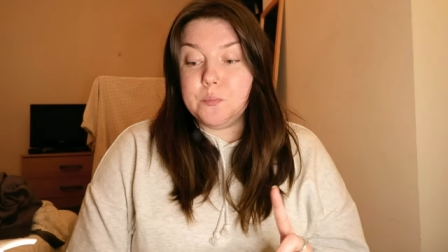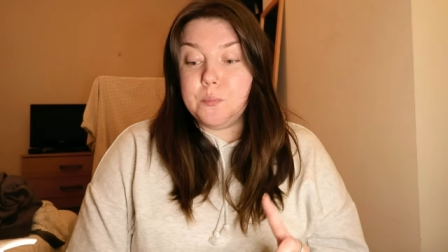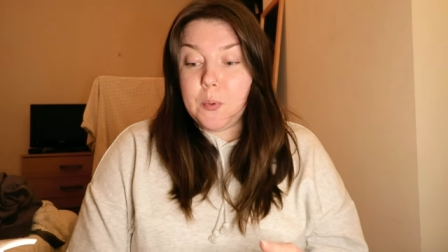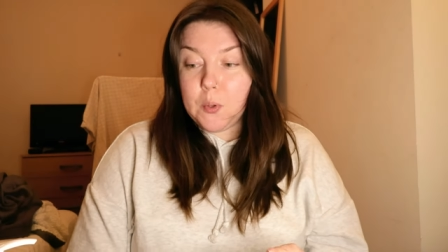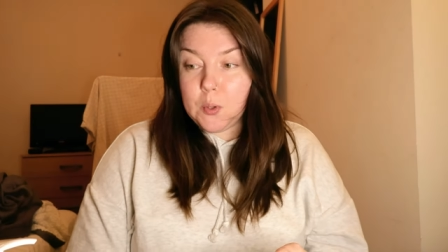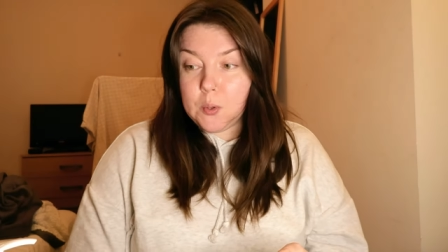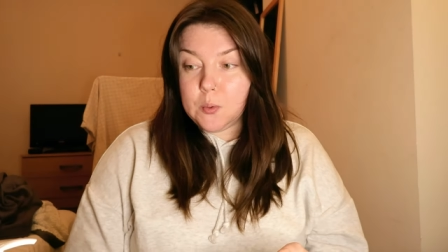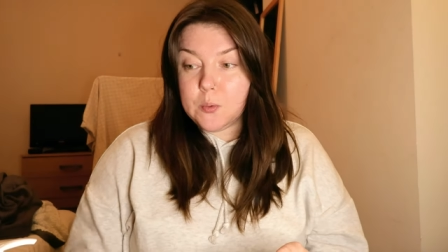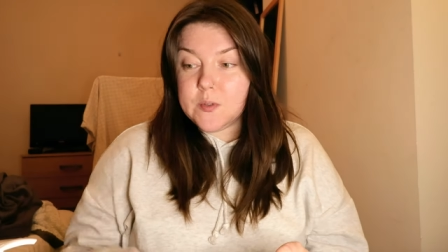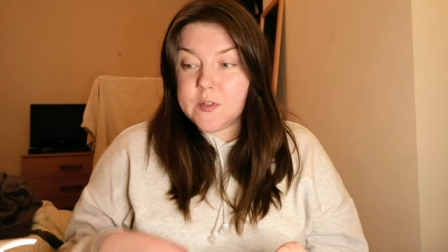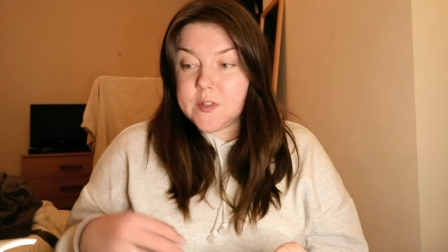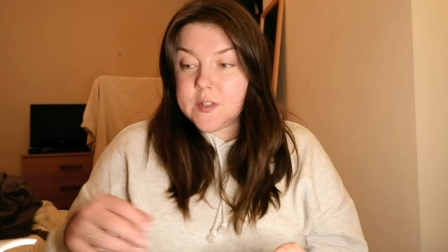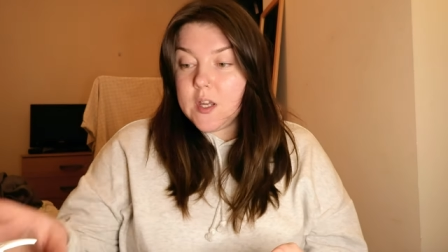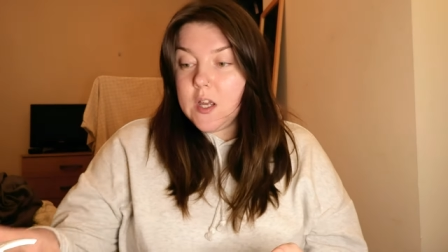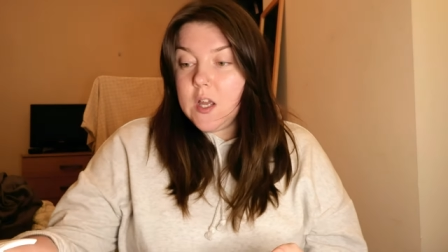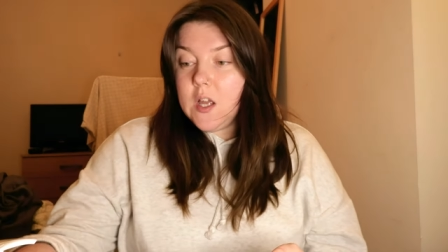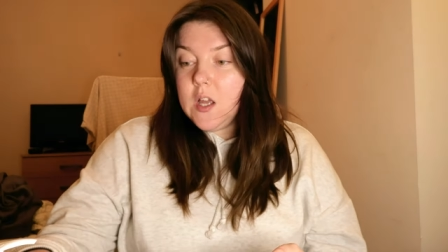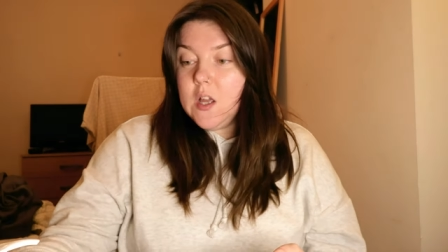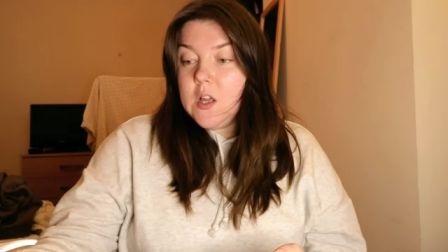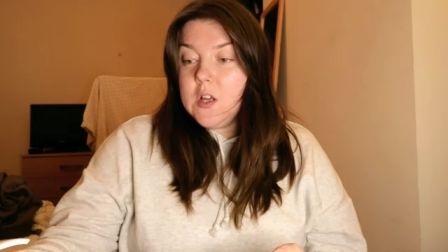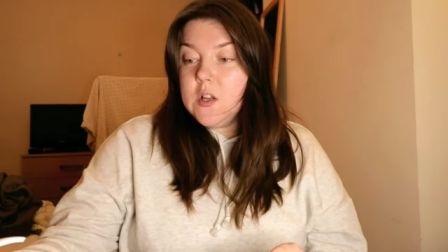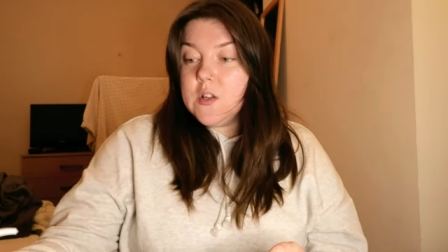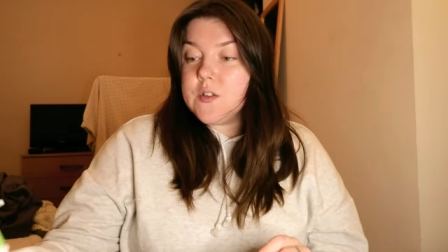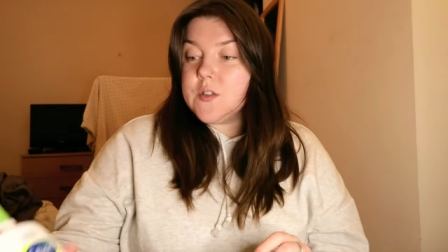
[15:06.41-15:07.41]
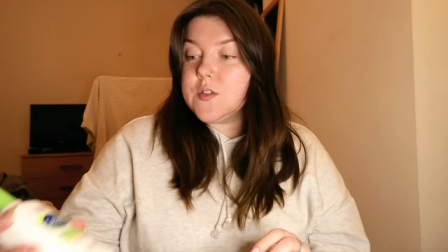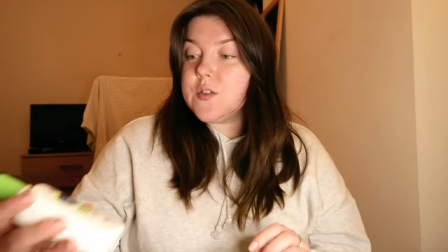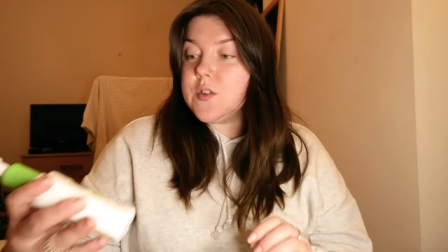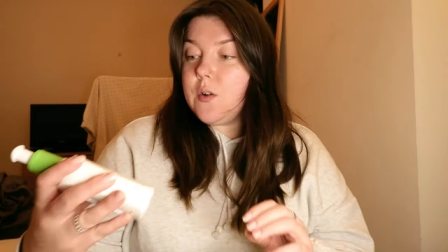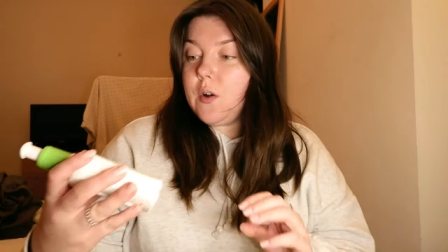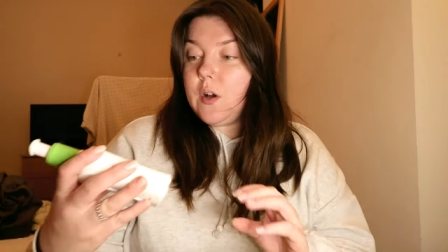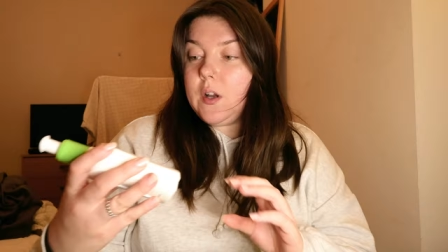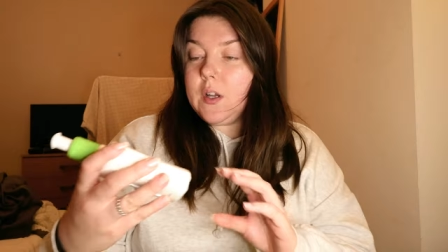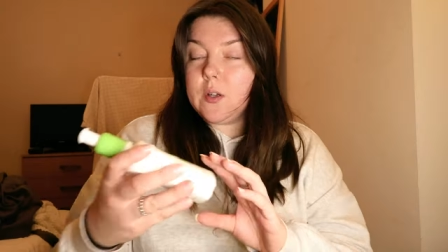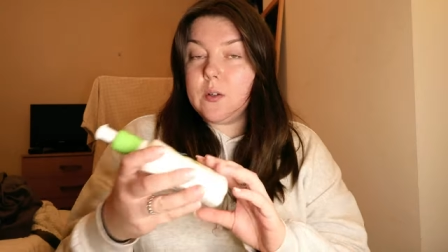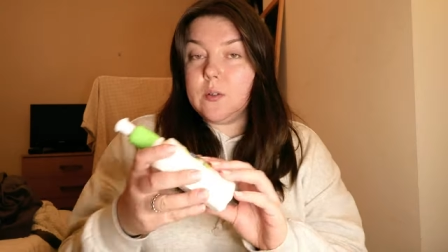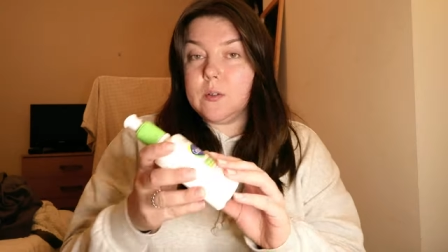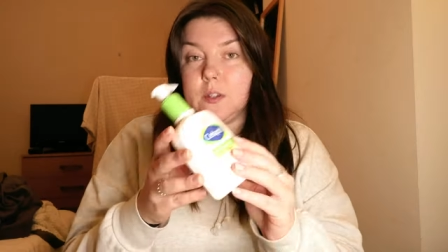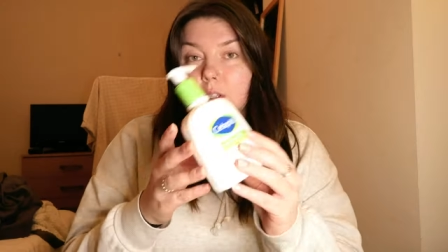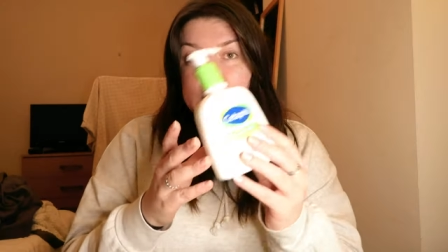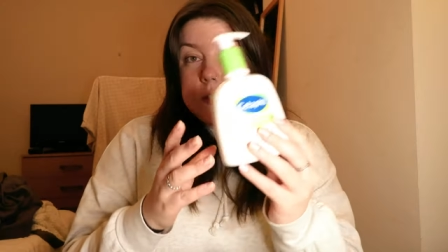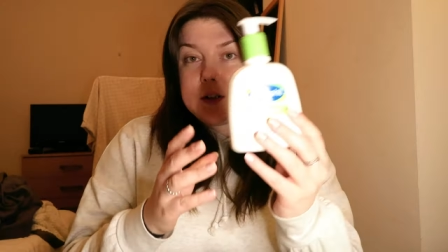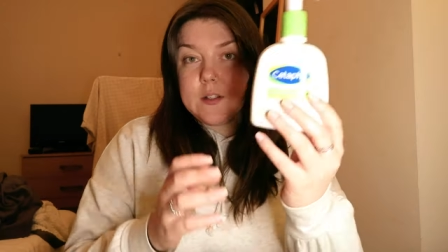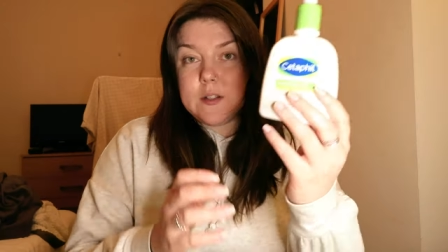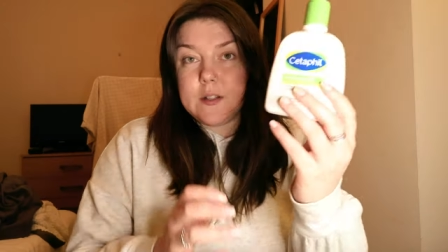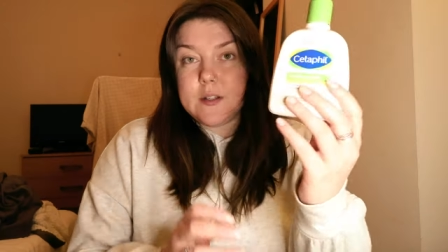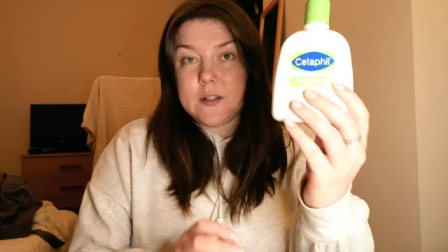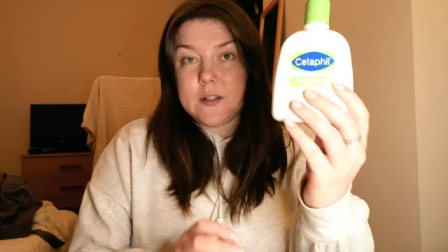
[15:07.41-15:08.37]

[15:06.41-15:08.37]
Boots, so I got the